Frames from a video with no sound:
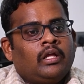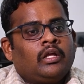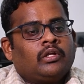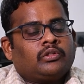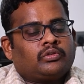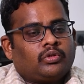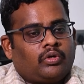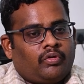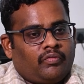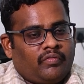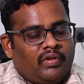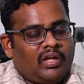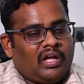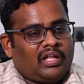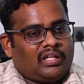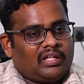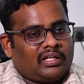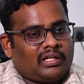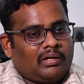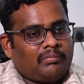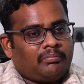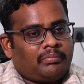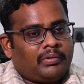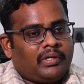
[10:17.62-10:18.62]
So we are
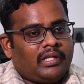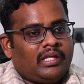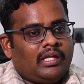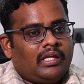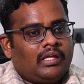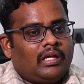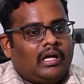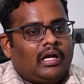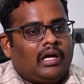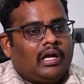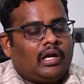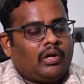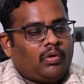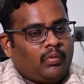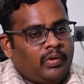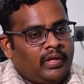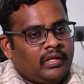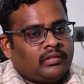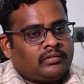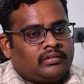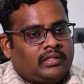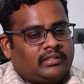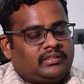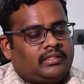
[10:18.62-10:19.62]
a company
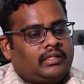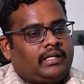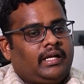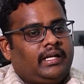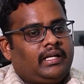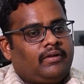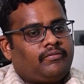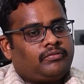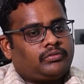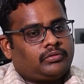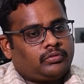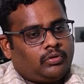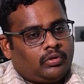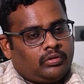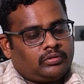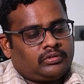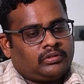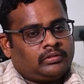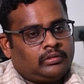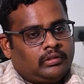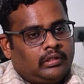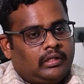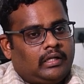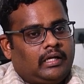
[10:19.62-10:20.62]
doing such a kind of
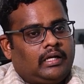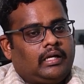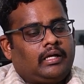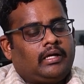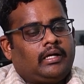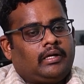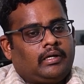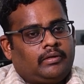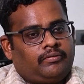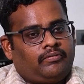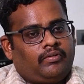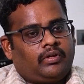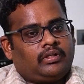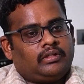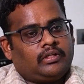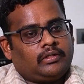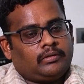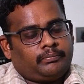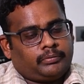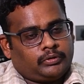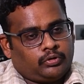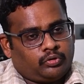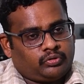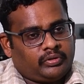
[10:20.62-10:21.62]
source for
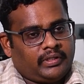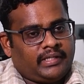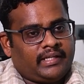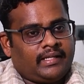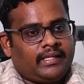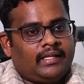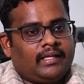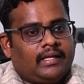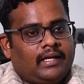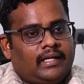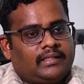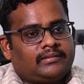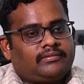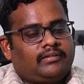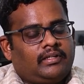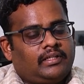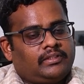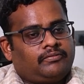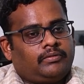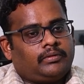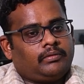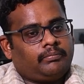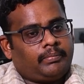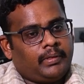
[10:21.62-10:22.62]
the society as well
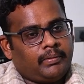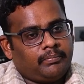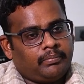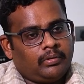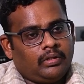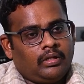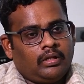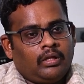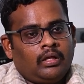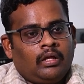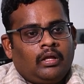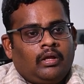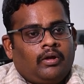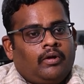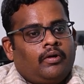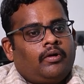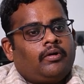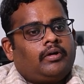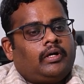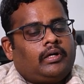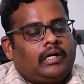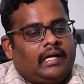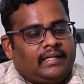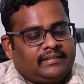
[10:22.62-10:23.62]
as for the people
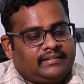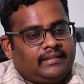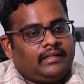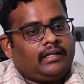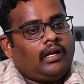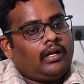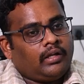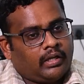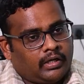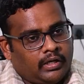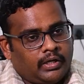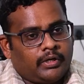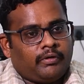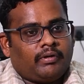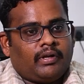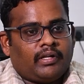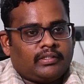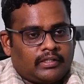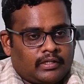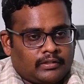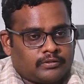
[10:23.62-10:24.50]
as an alternative energy